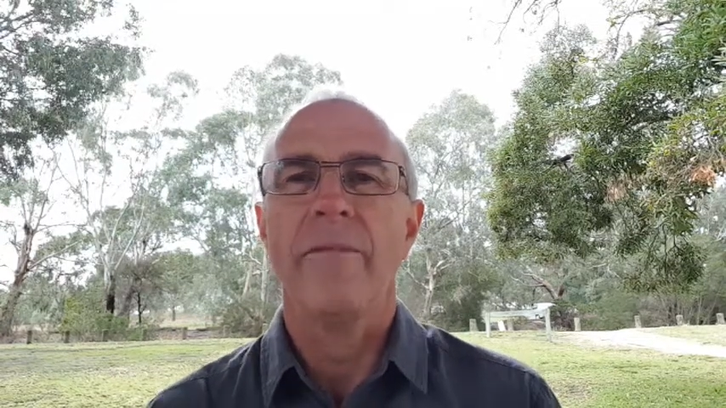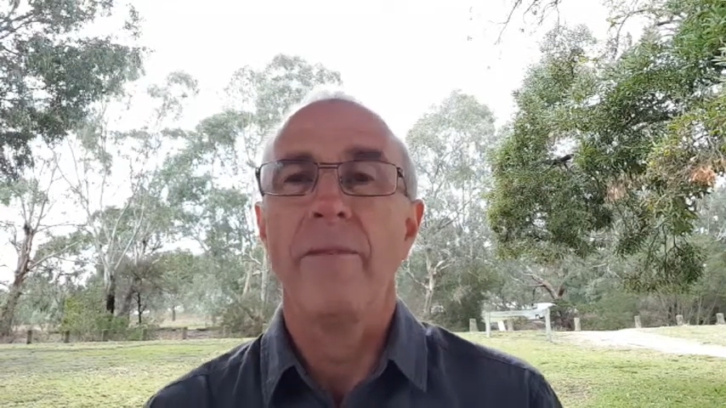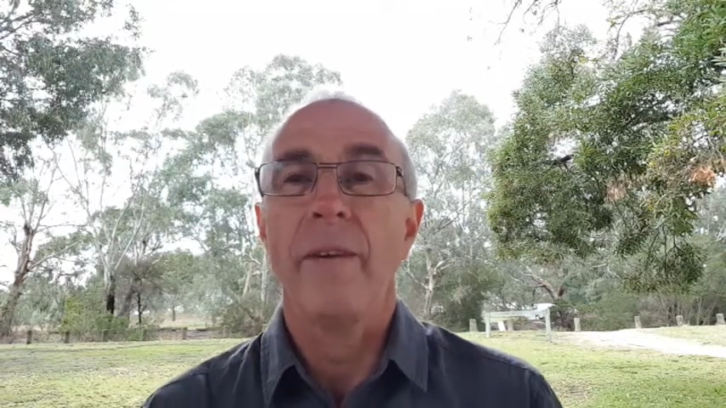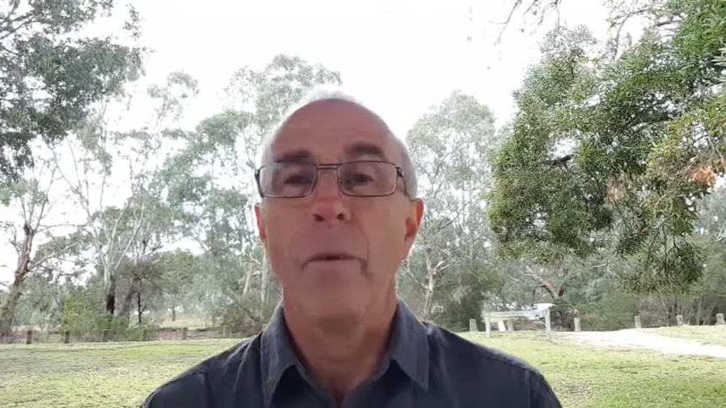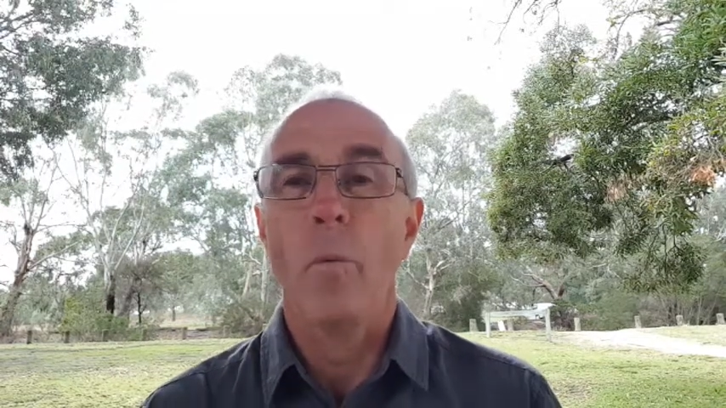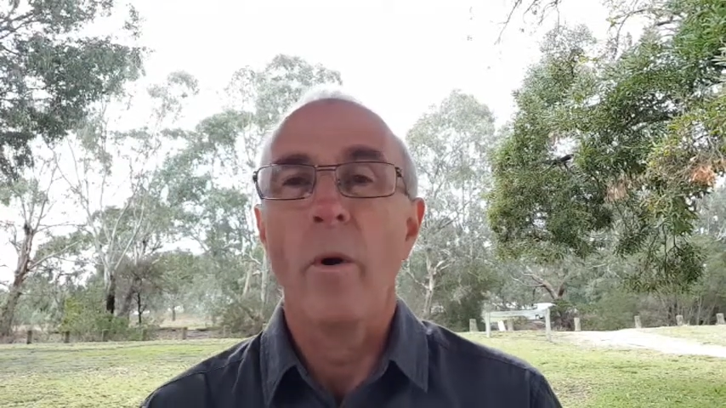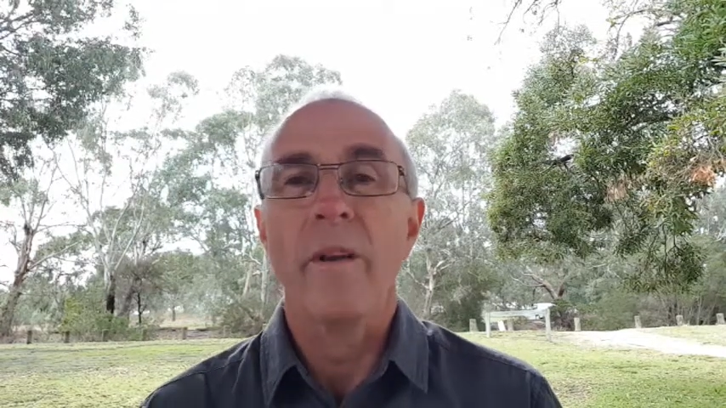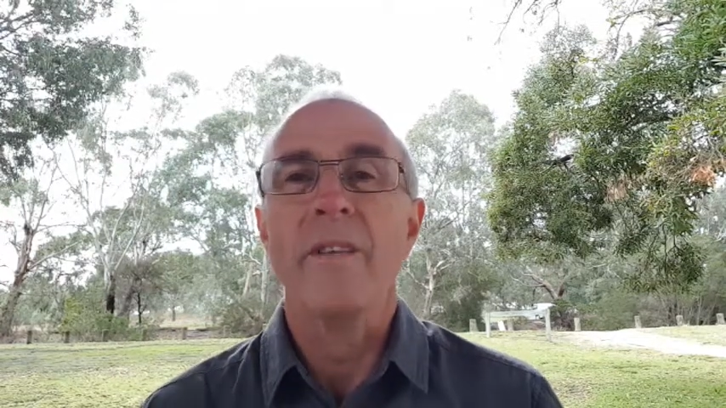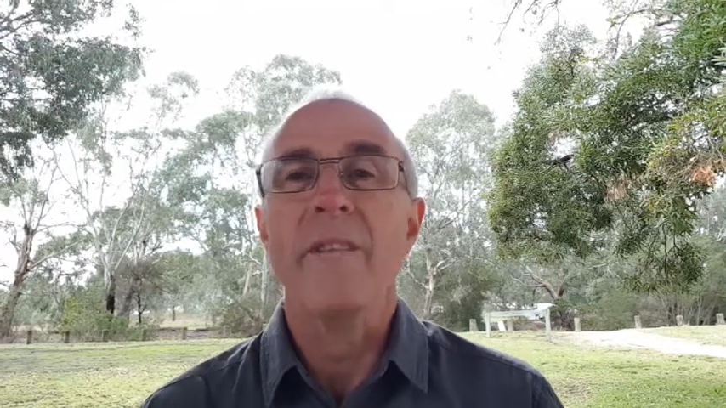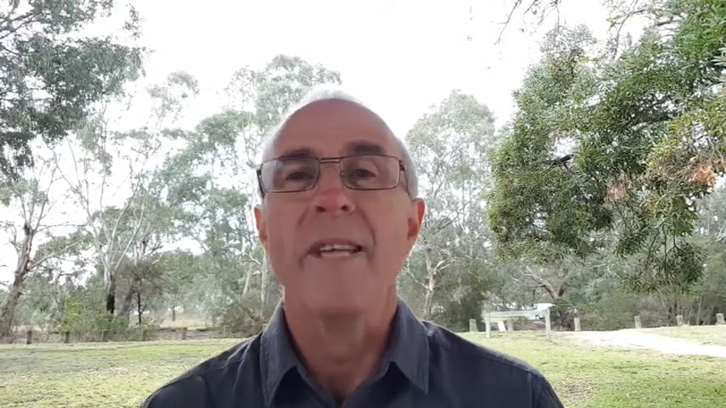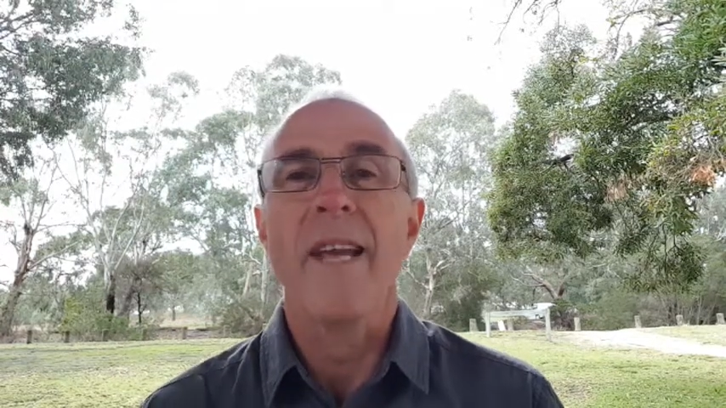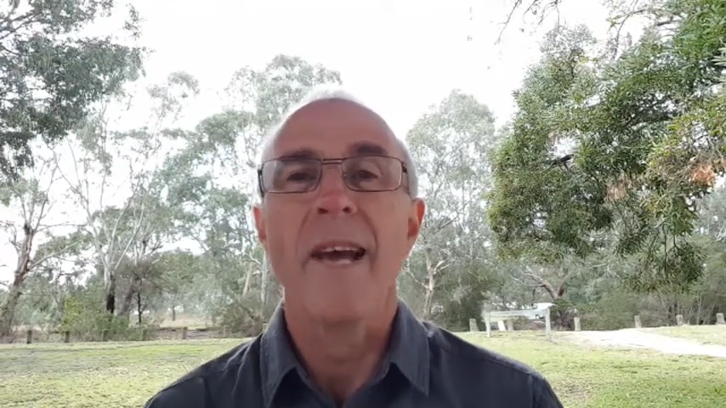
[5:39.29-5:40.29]
fear, what is
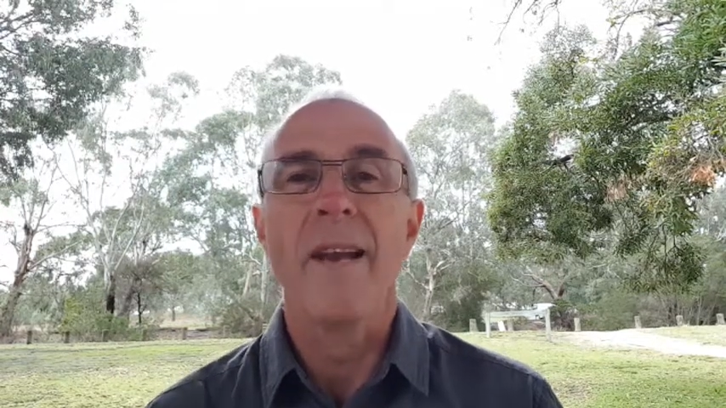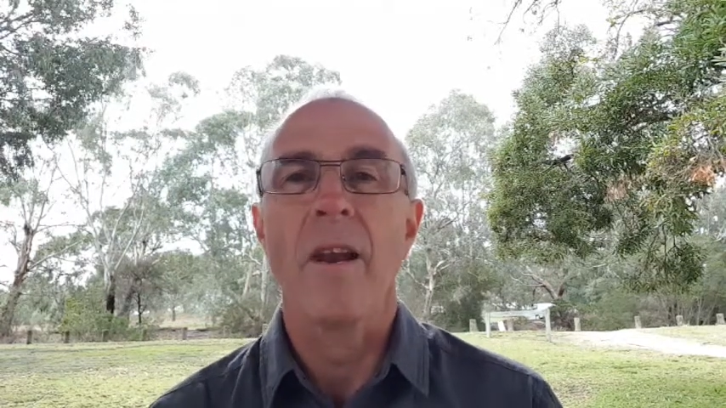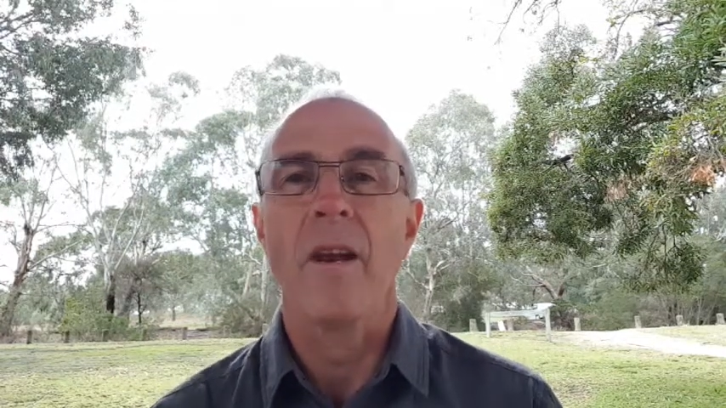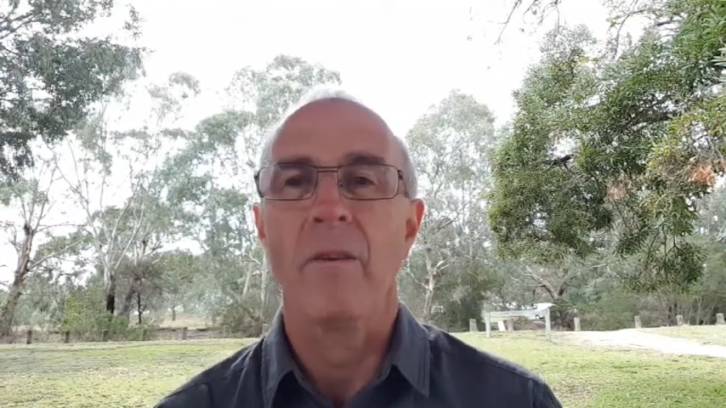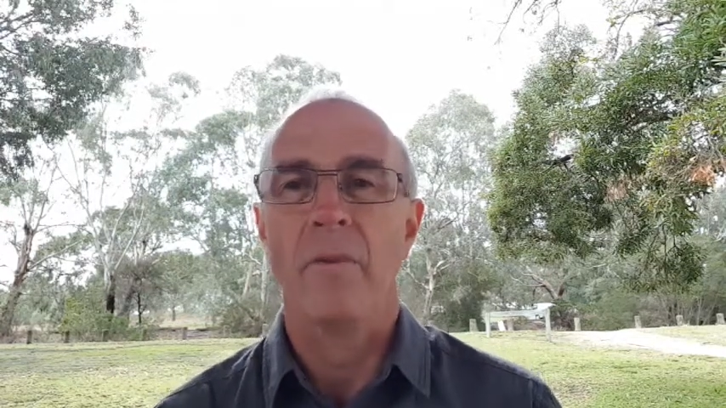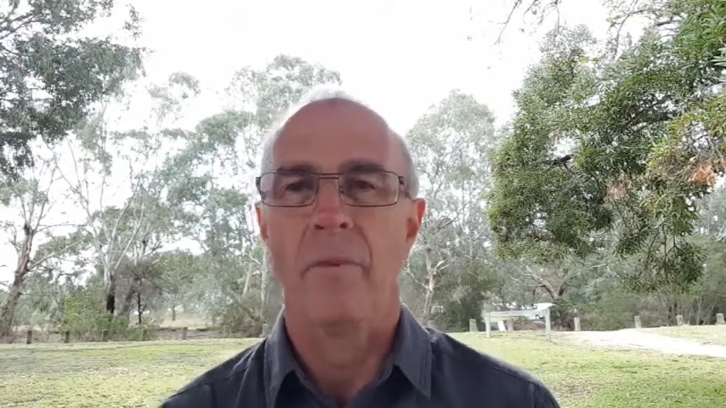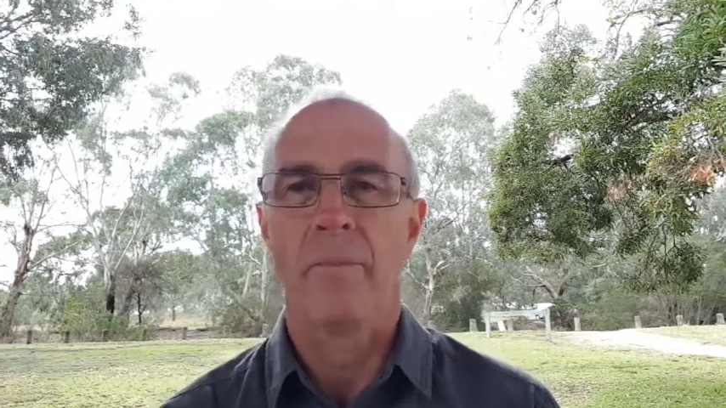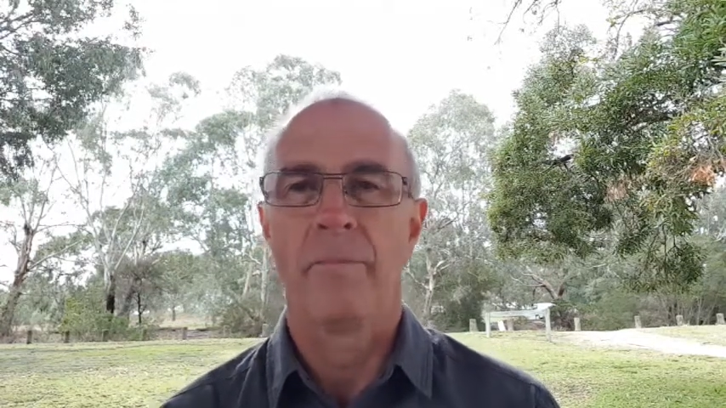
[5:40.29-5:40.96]
the unknown.